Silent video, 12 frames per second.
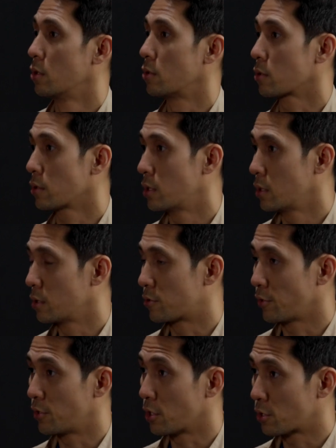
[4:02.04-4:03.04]
or the
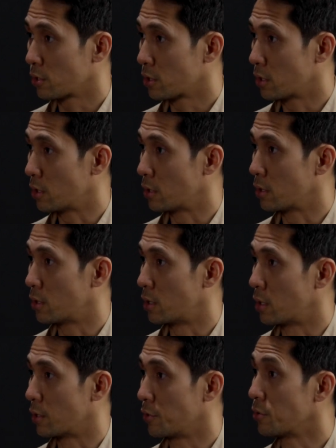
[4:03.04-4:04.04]
traditional
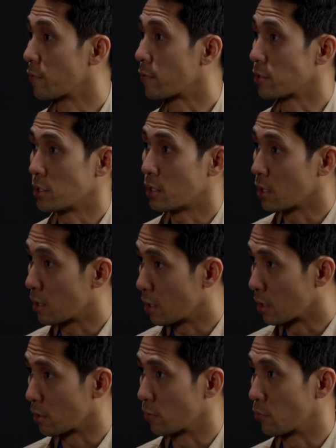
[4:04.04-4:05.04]
university thing